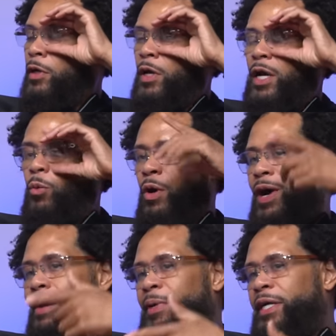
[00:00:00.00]
Well,
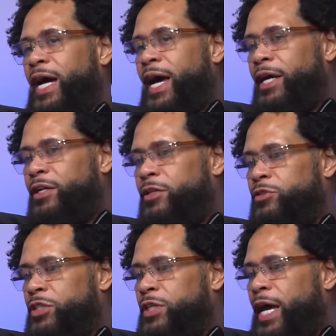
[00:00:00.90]
I mean, I had
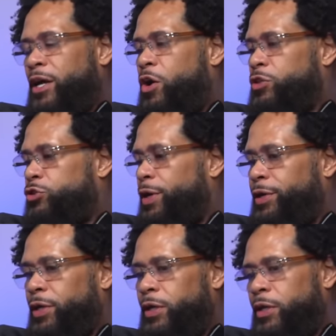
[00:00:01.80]
just like
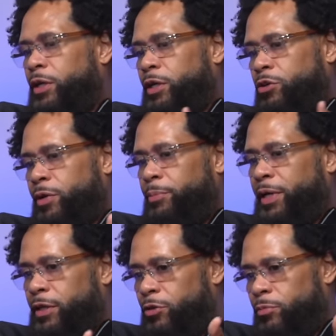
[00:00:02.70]
Australia. You know, what I
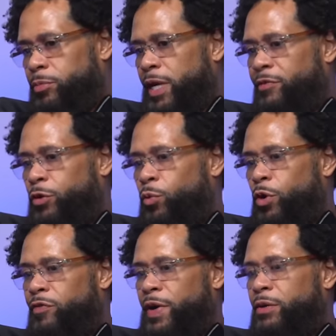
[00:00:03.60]
mean, the
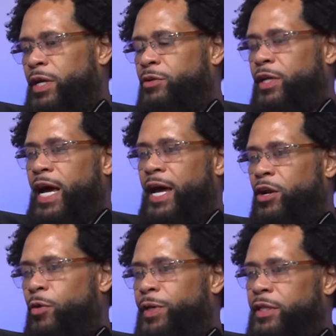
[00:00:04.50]
world found out that I had
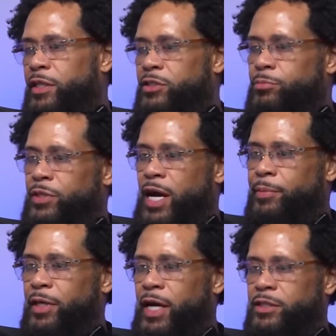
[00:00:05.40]
already did some time
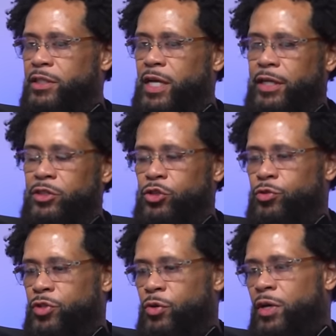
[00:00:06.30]
in 1992,
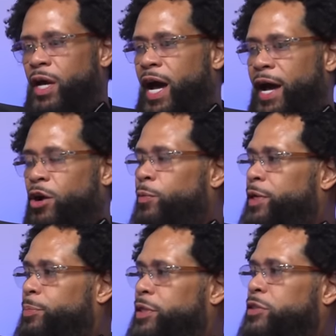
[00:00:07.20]
so I'd already
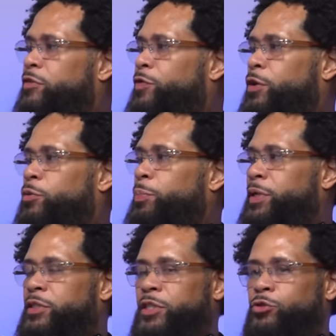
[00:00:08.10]
been to the federal
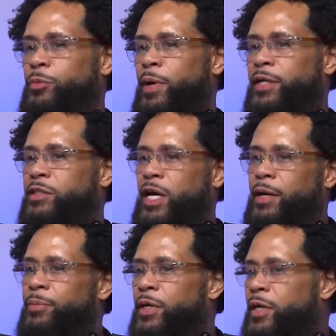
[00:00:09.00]
penitentiary by the
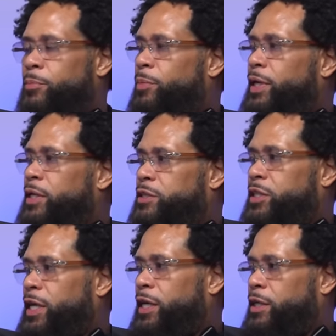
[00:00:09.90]
time me and
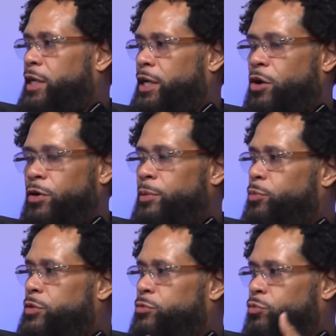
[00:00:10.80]
T and, and all them
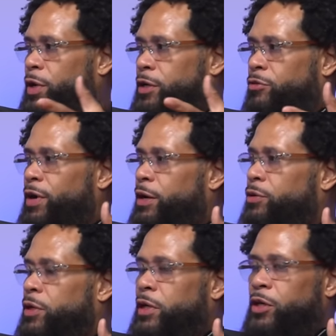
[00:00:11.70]
was running around.
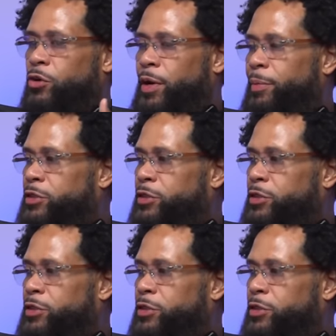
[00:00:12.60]
You know what I mean?